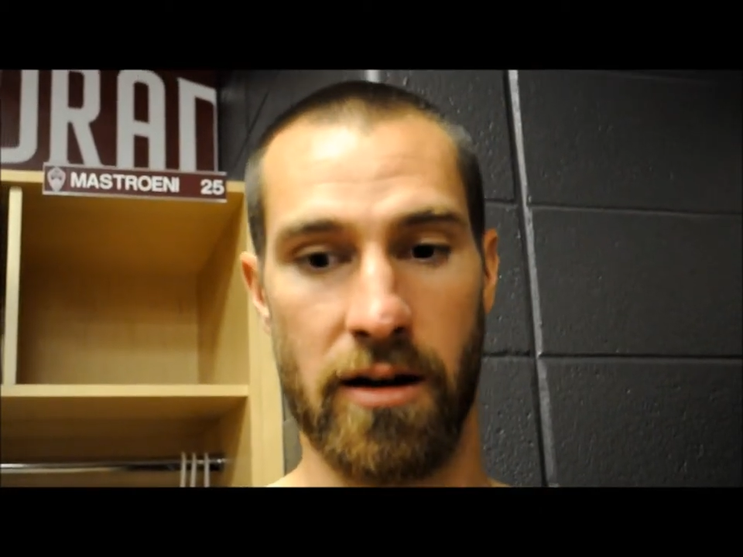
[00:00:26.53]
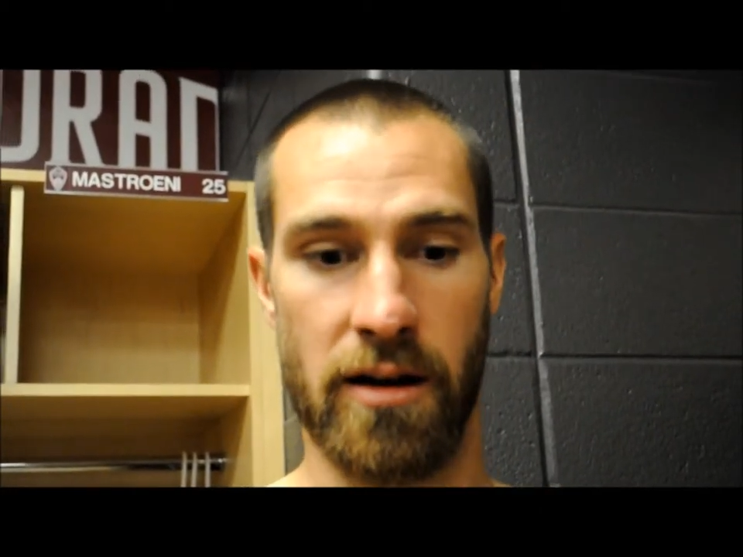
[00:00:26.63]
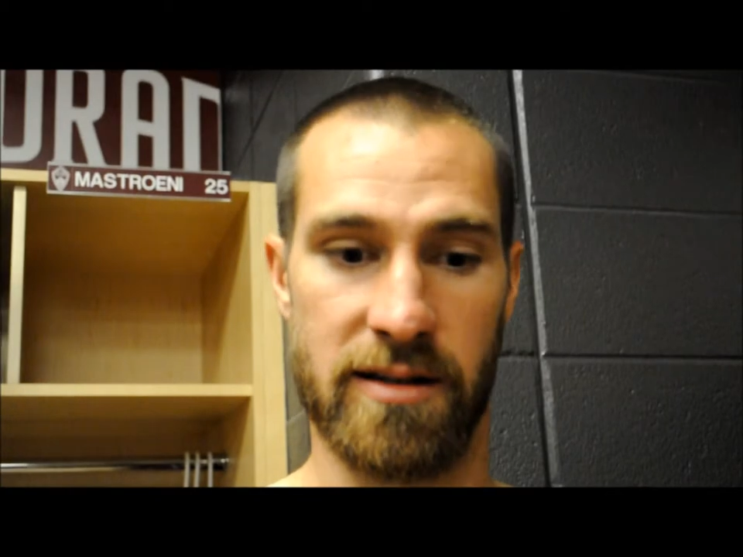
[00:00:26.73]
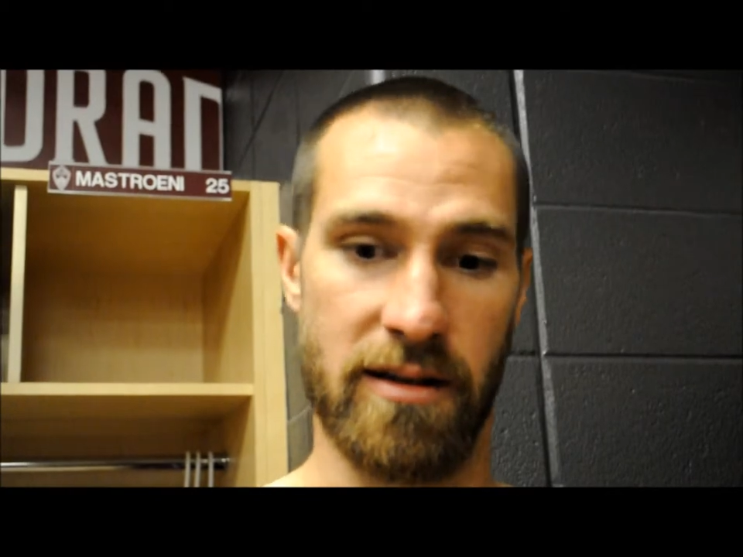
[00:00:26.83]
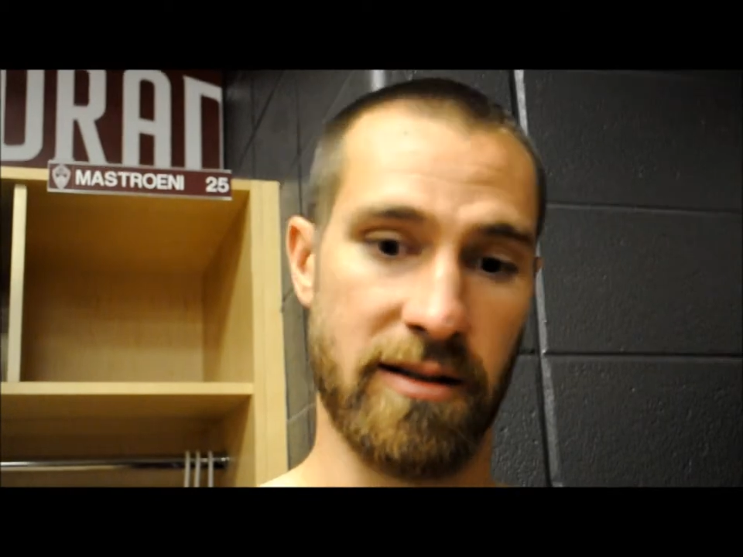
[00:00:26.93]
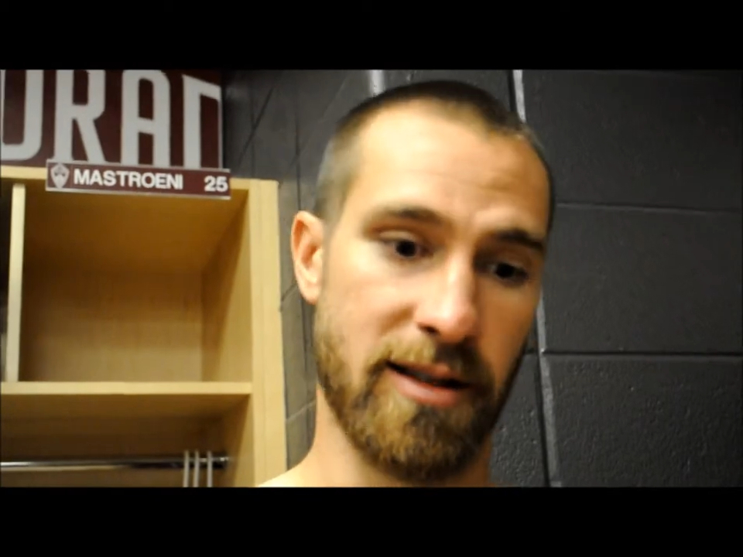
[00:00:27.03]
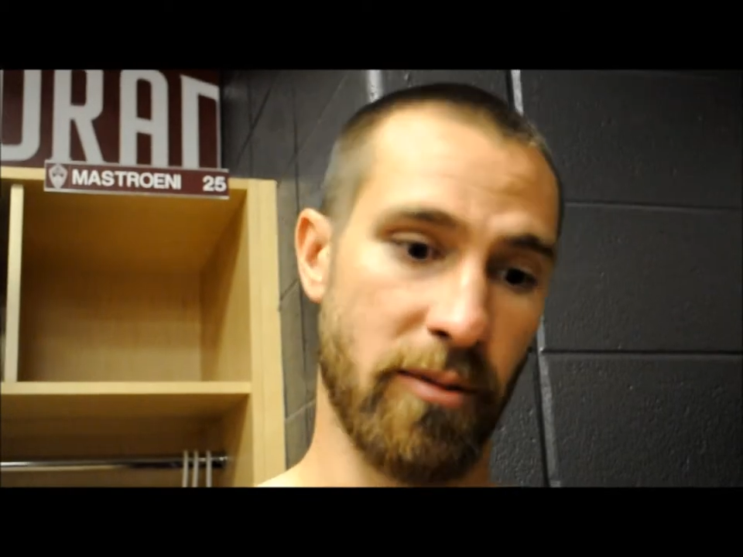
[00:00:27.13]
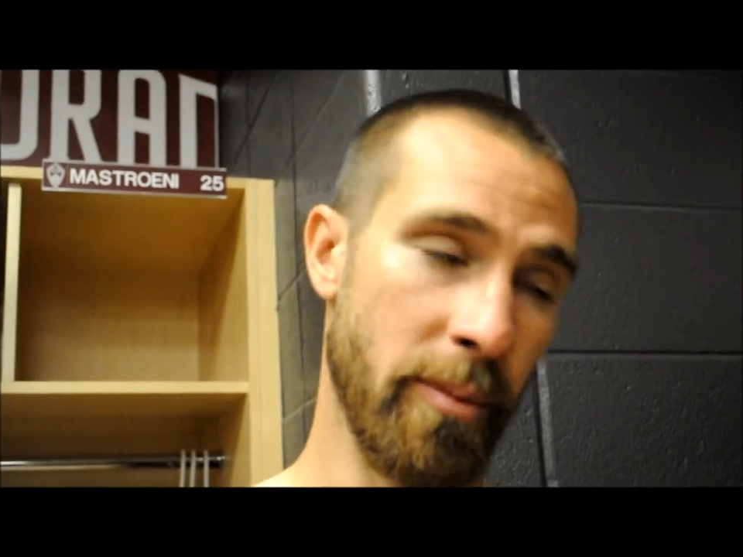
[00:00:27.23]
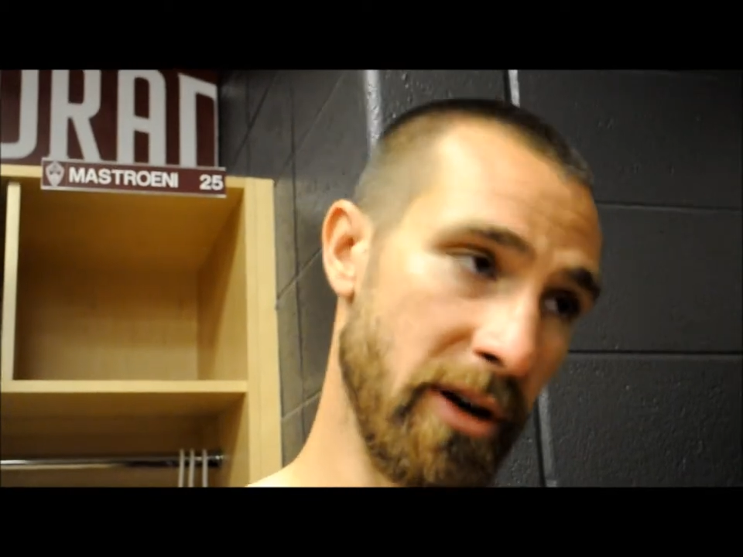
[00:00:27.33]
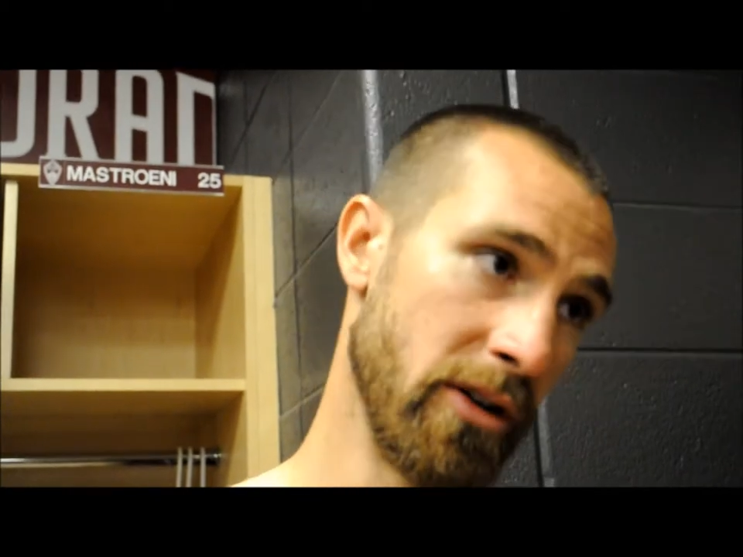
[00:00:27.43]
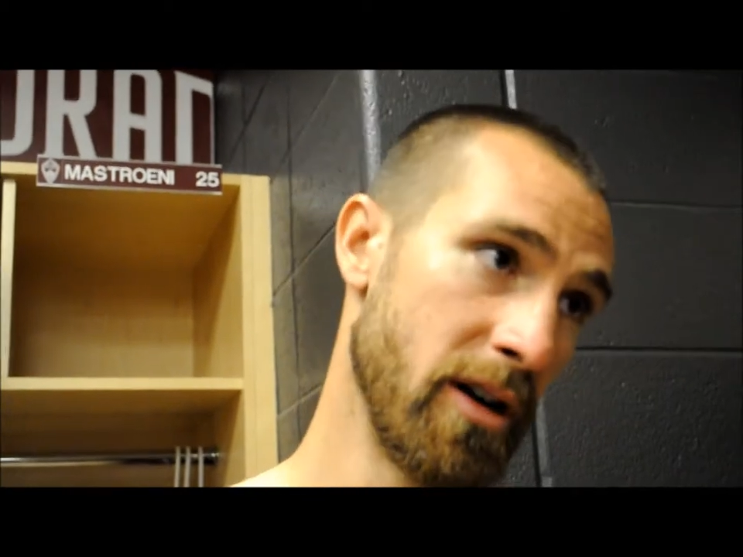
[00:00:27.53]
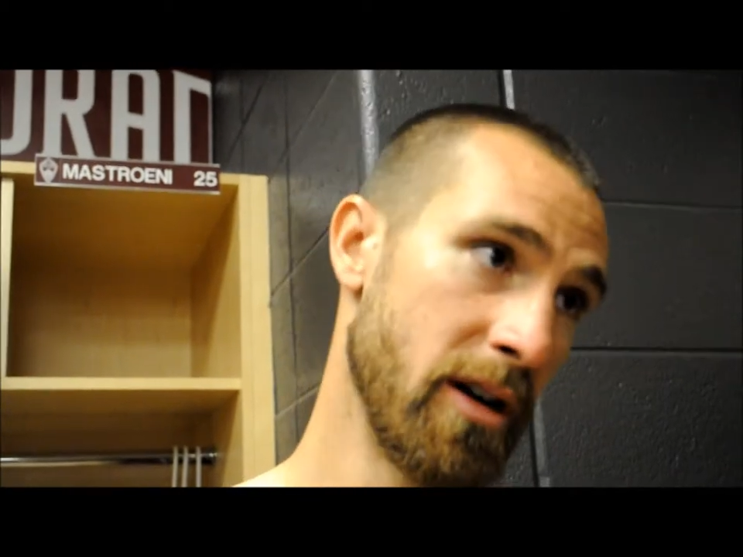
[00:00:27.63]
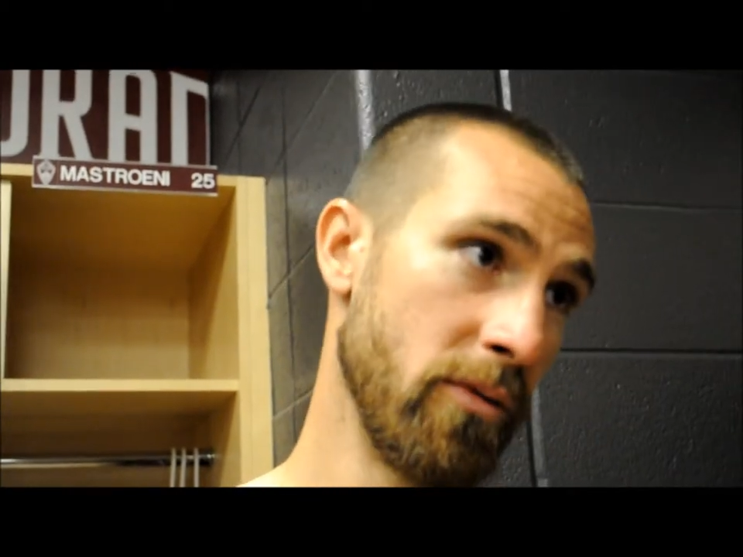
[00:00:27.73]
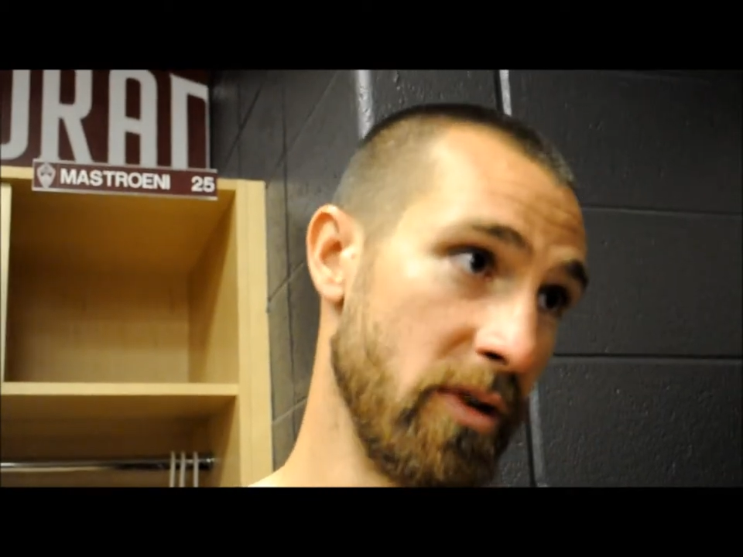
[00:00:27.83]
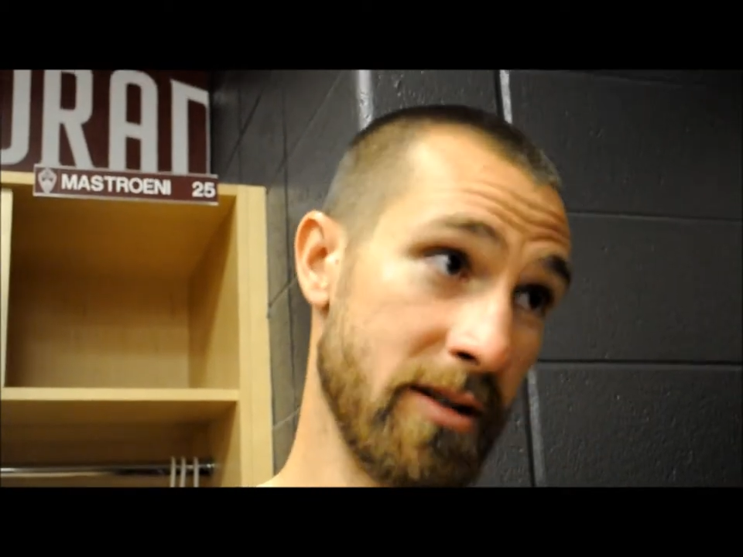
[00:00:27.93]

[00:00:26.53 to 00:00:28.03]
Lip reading: it's something to build on.